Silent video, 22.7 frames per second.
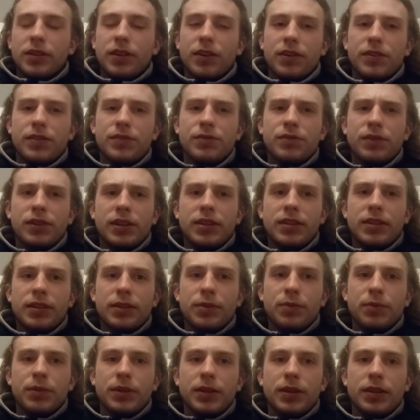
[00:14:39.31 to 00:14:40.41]
Like, it's really
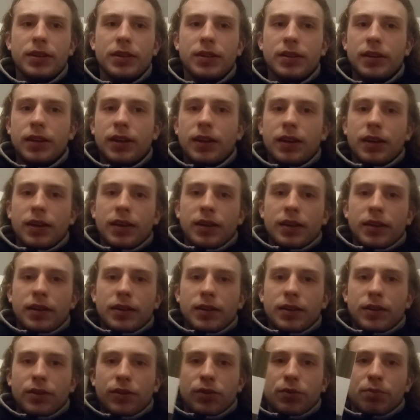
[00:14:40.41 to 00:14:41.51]
dim in here.
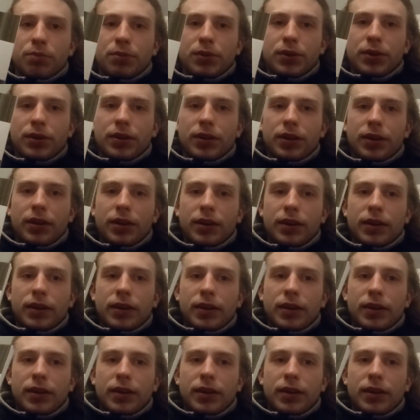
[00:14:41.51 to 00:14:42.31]
Got a book.